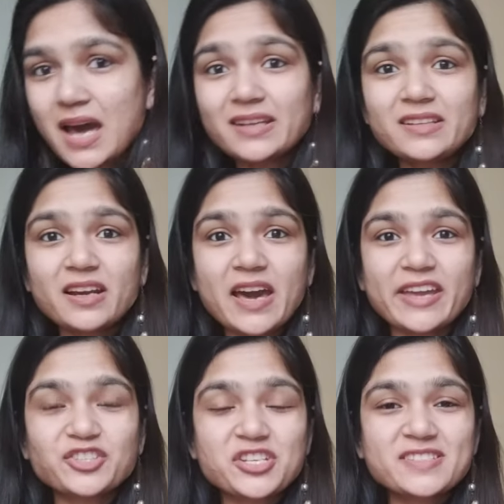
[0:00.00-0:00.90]
Another
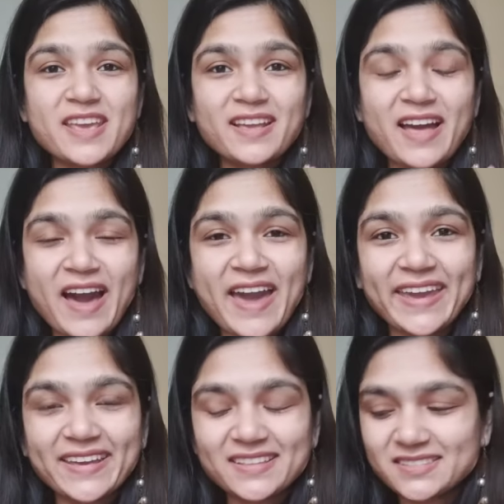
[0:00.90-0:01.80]
guy just saying
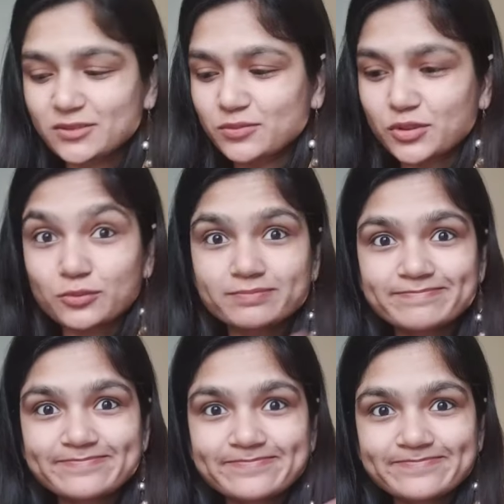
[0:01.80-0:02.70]
hi. So,
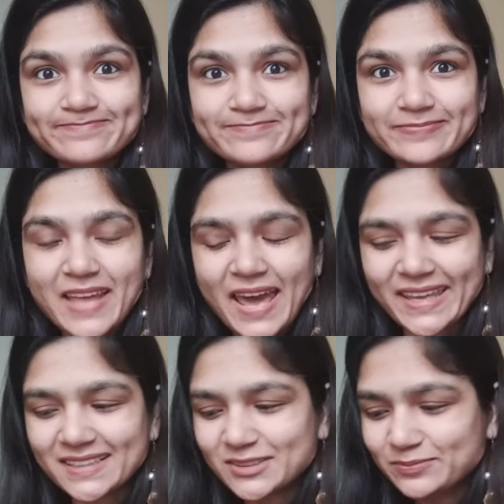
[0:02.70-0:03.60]
hi.